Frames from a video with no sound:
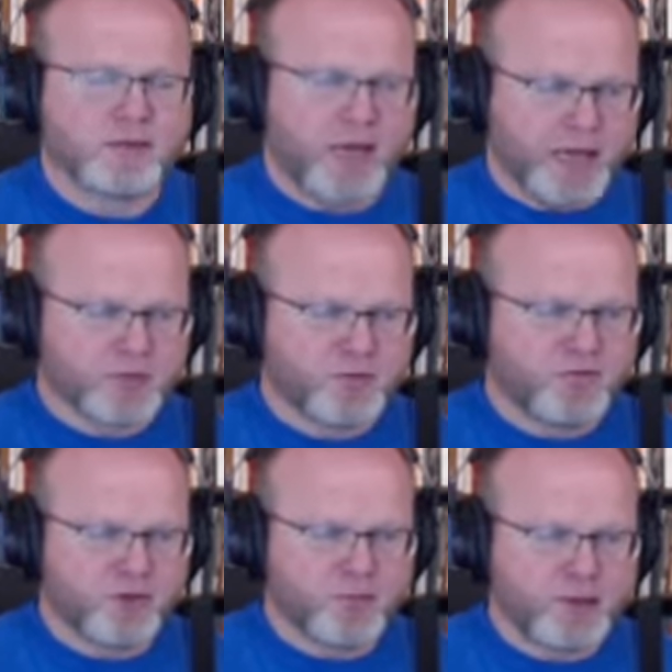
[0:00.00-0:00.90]
as
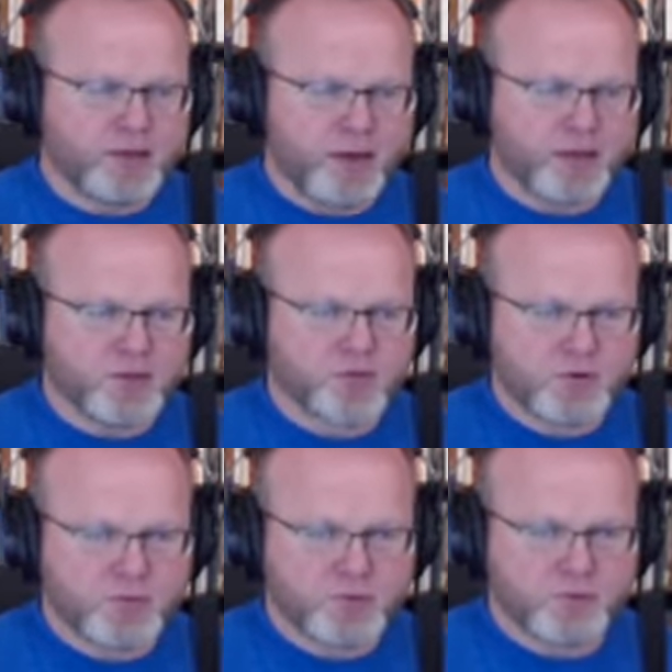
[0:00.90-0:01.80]
revealed by God in
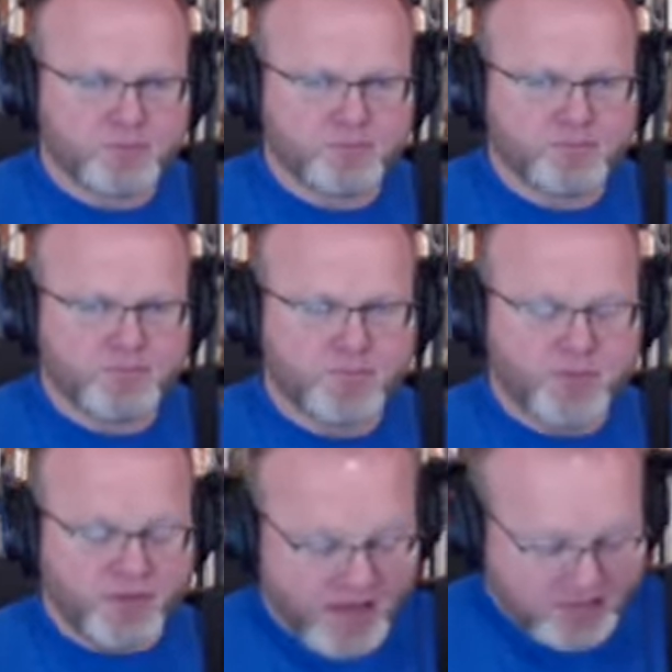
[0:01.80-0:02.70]
Scripture.
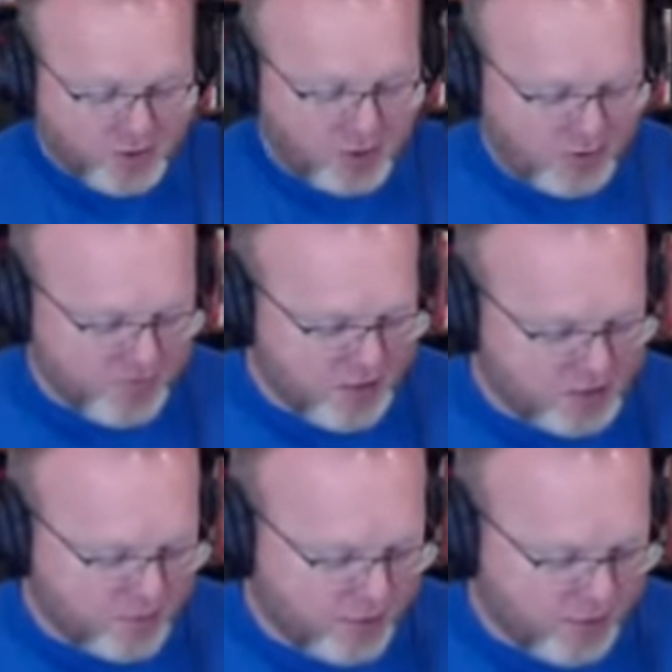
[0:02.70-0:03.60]
That's all it means to be